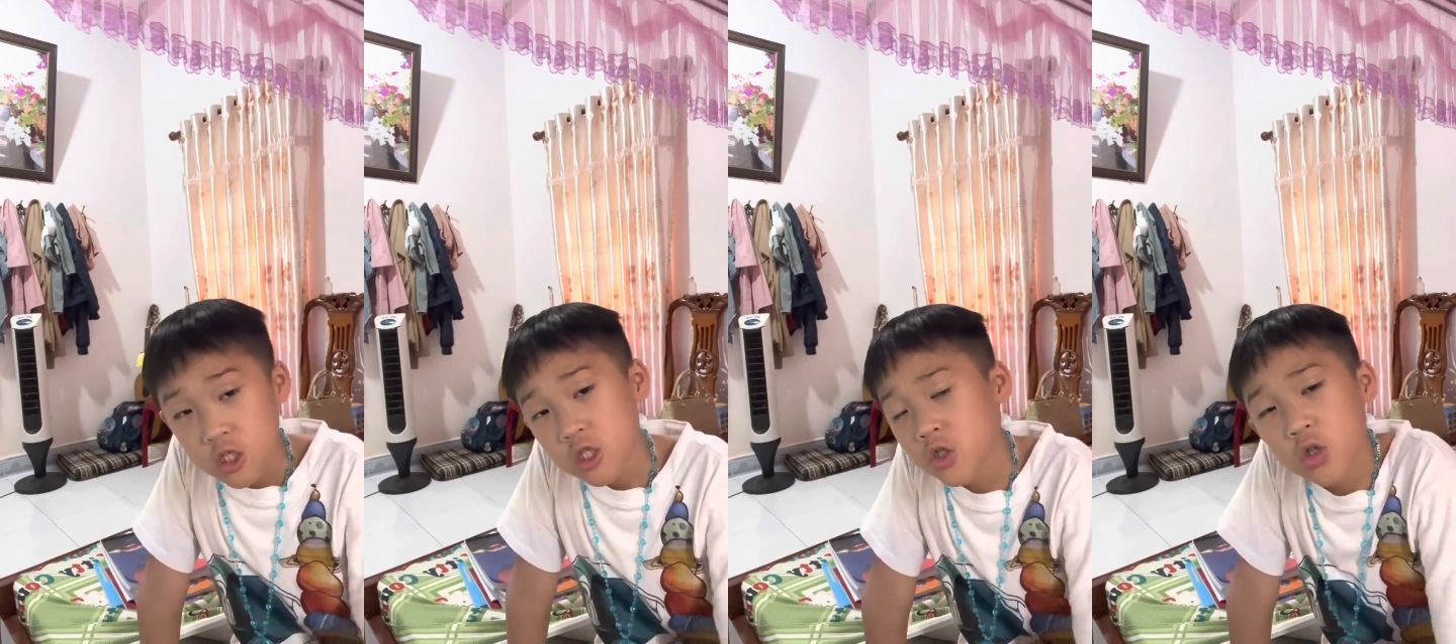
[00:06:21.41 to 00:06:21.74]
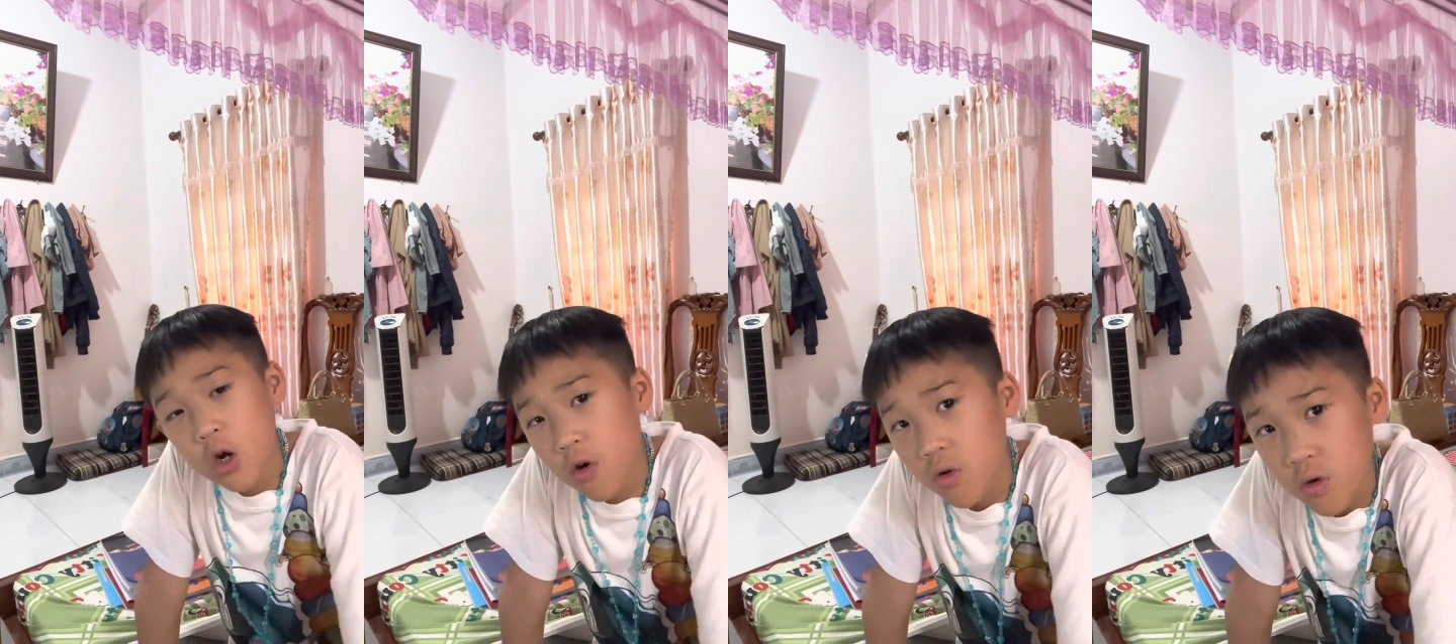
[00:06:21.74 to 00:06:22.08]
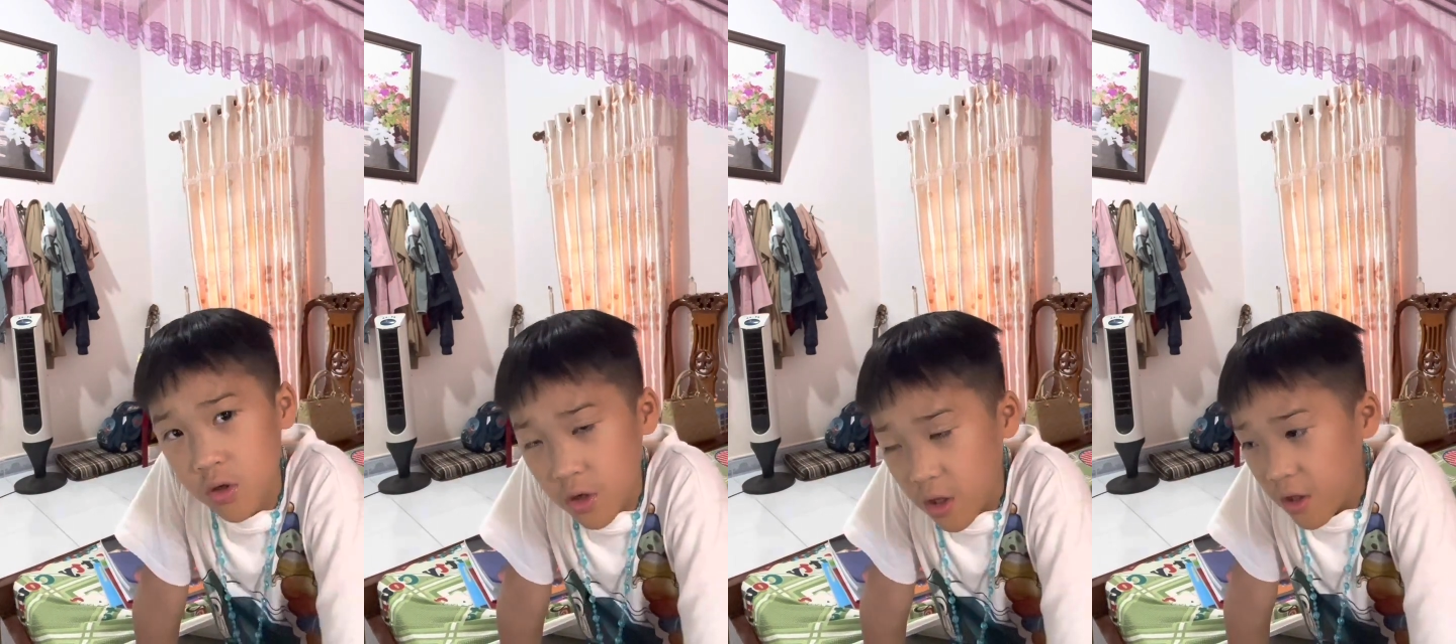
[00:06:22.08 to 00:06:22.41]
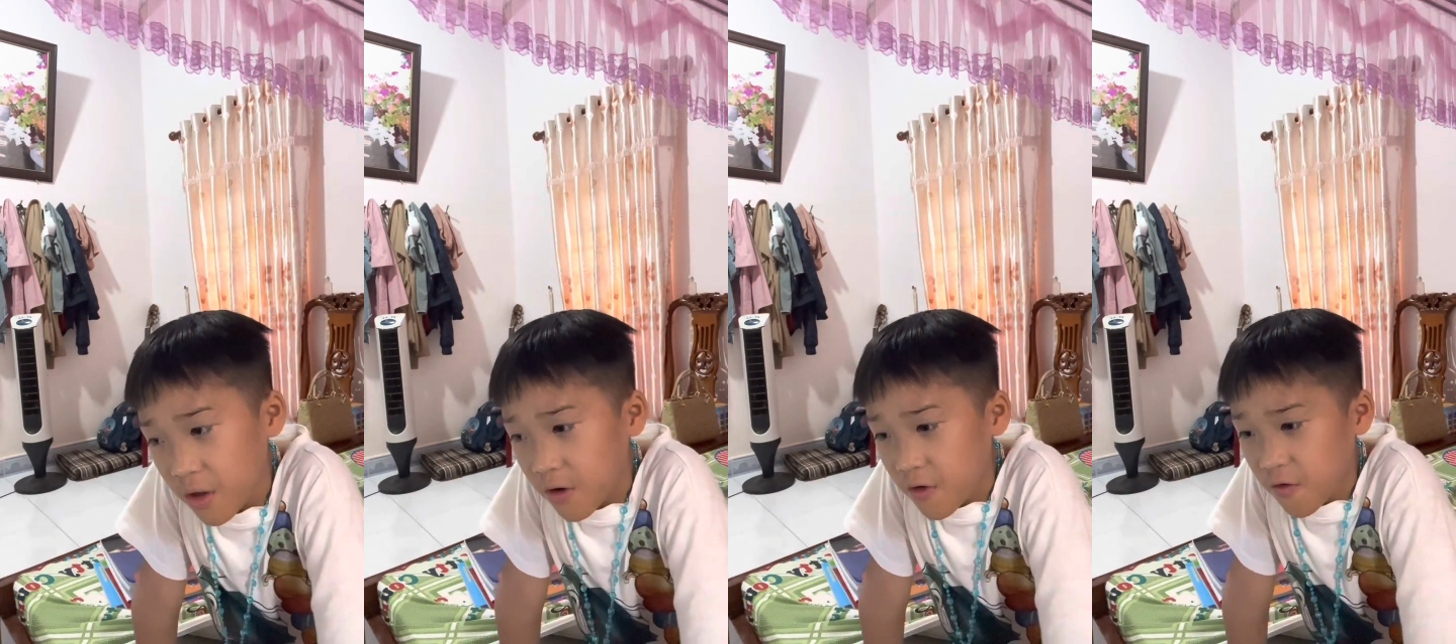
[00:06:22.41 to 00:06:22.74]
You know,
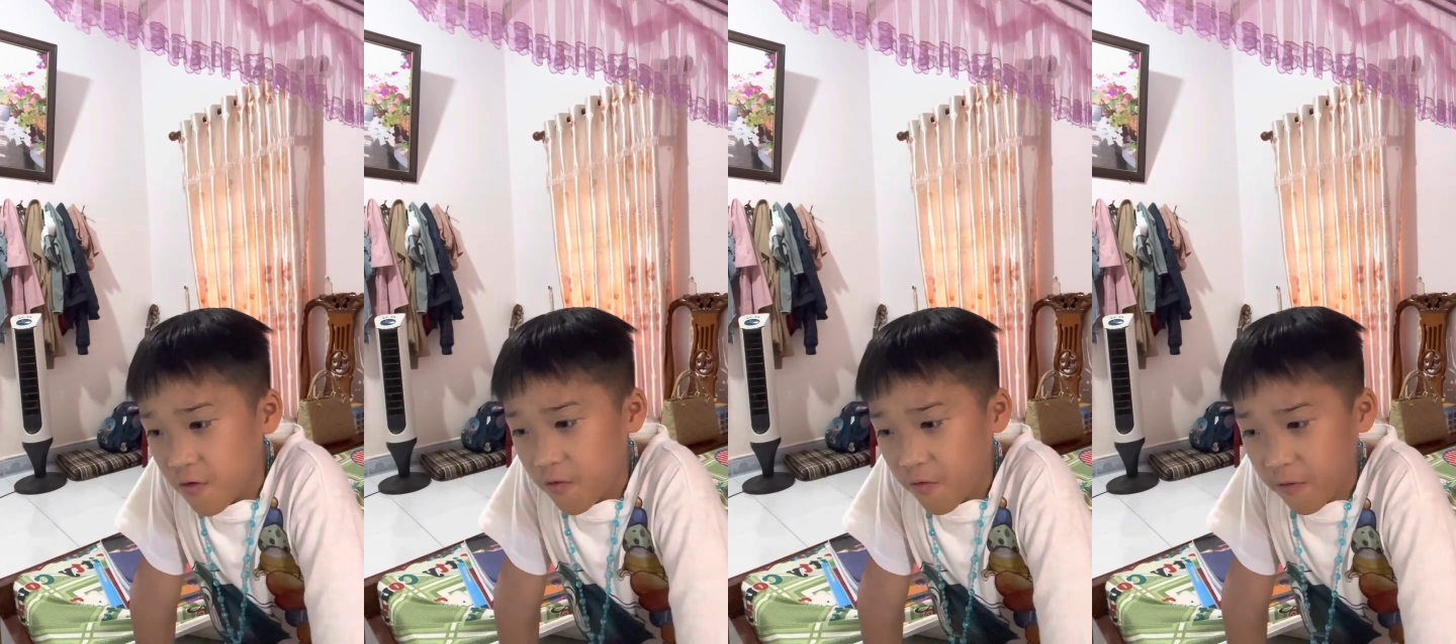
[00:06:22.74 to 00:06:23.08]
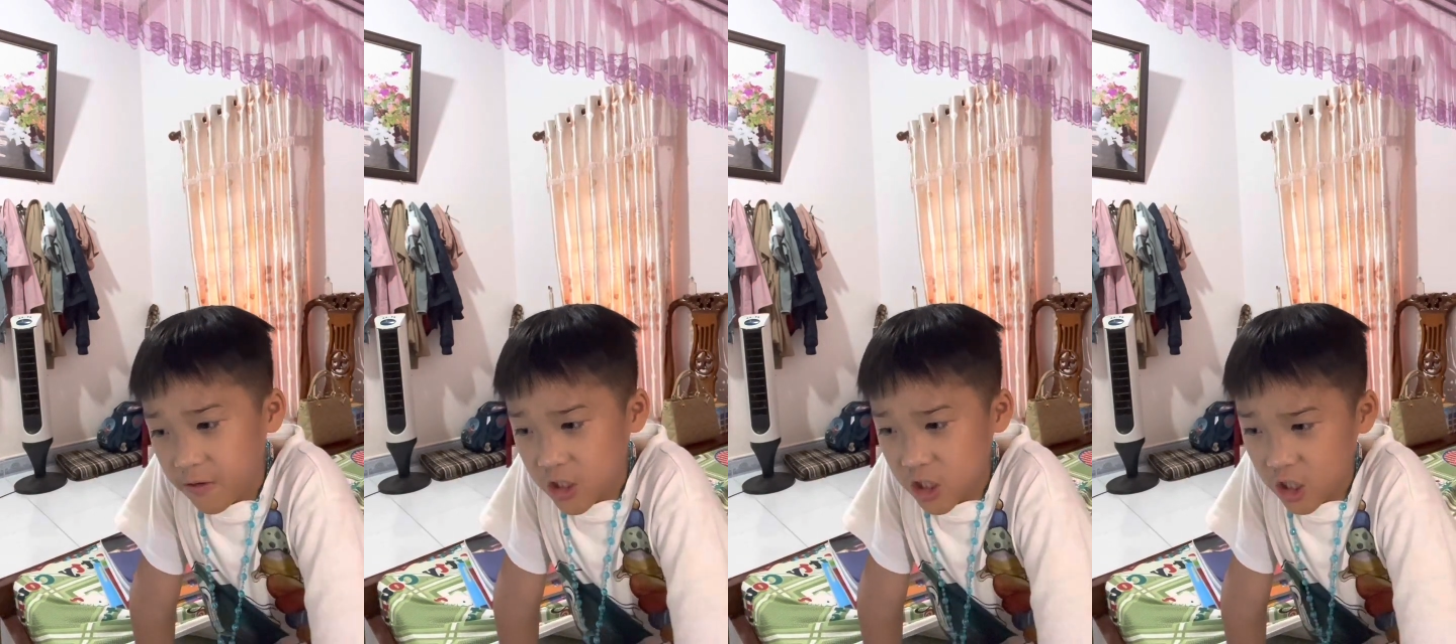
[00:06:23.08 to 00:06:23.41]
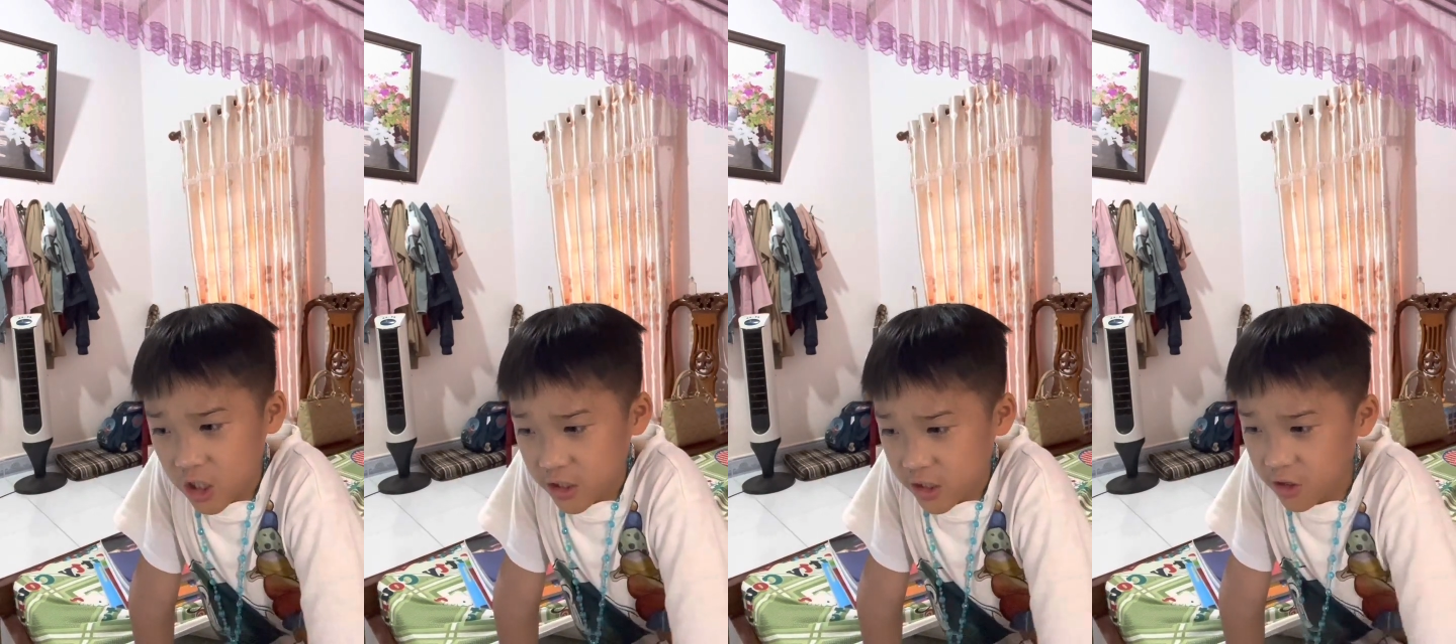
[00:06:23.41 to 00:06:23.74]
friction